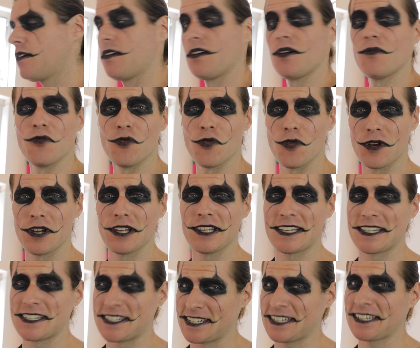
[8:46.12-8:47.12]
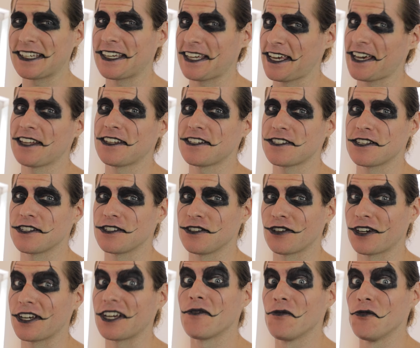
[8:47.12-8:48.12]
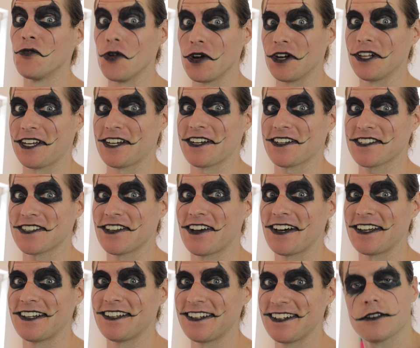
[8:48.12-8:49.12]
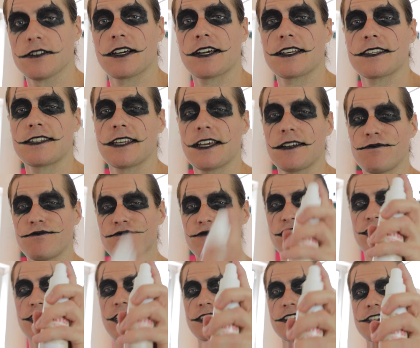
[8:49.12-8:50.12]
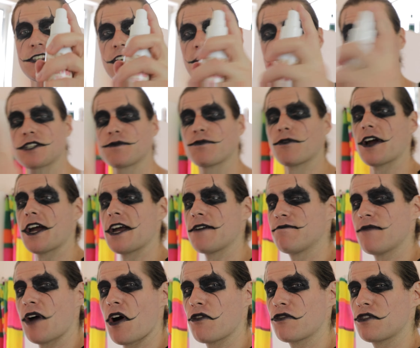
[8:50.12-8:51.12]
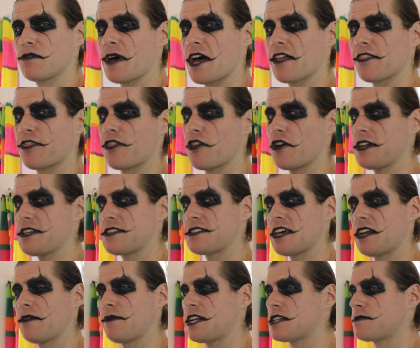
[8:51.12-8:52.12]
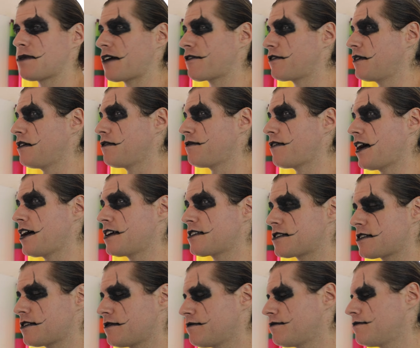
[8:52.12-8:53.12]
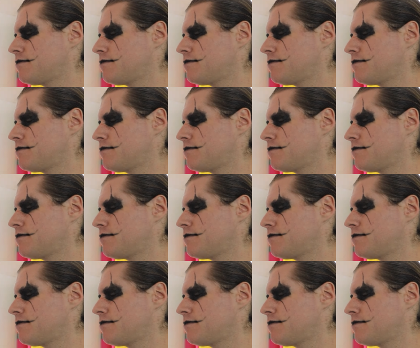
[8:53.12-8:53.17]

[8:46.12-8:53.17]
I'm really digging how this is looking. I'm really excited. So like I said, just get the setting spray, hold it about 30 centimeters back from your face,